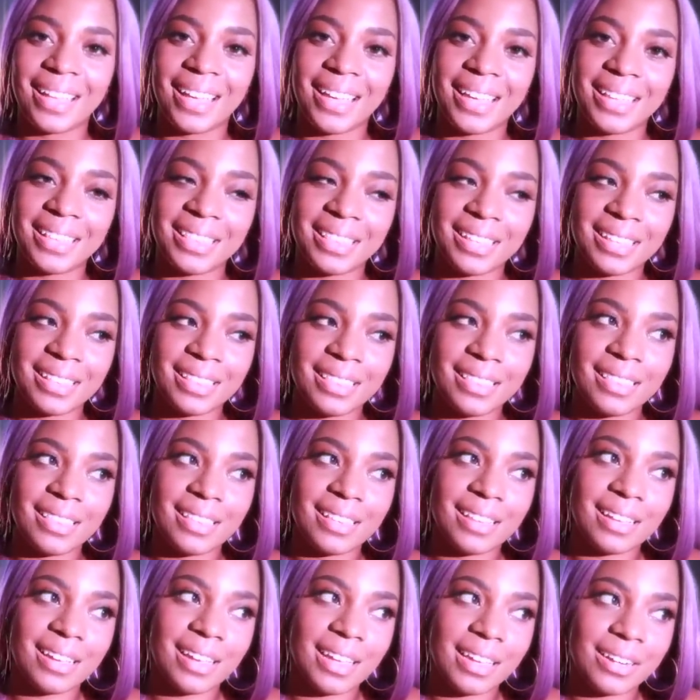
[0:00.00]

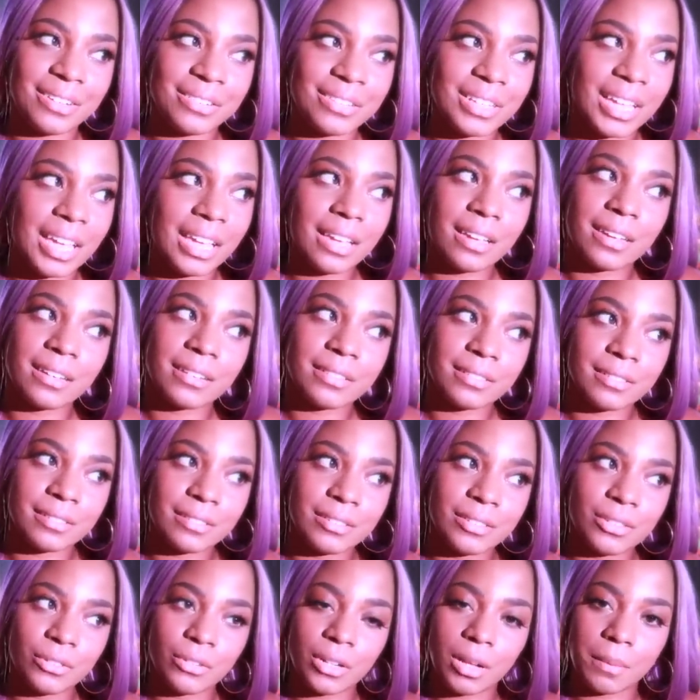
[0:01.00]
And I don't like
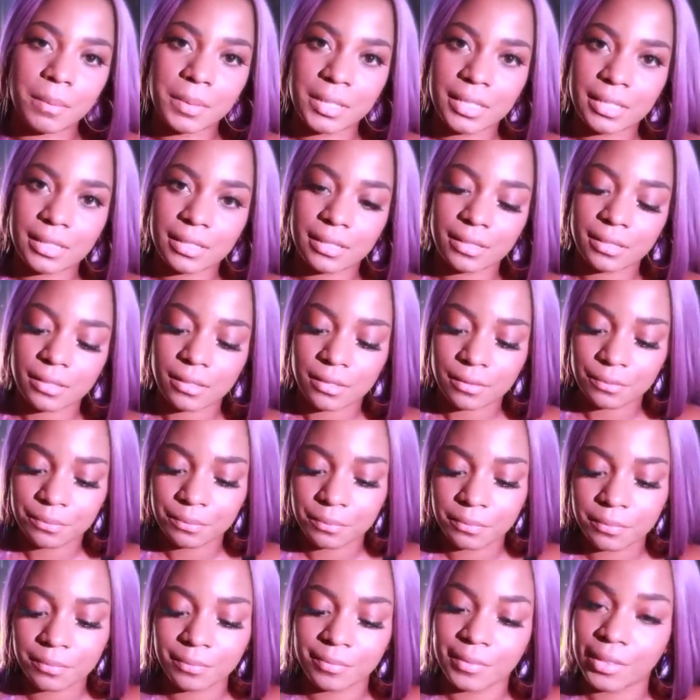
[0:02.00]
tsunamis.
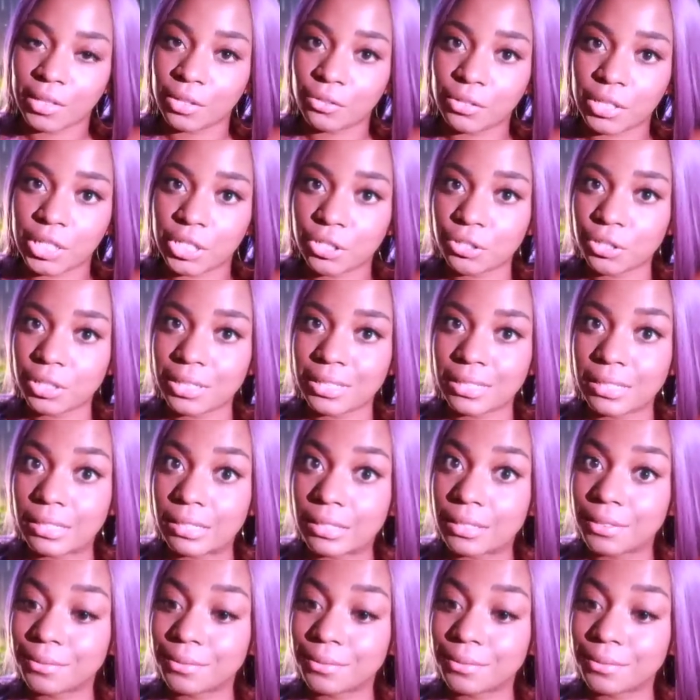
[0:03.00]
They're dangerous.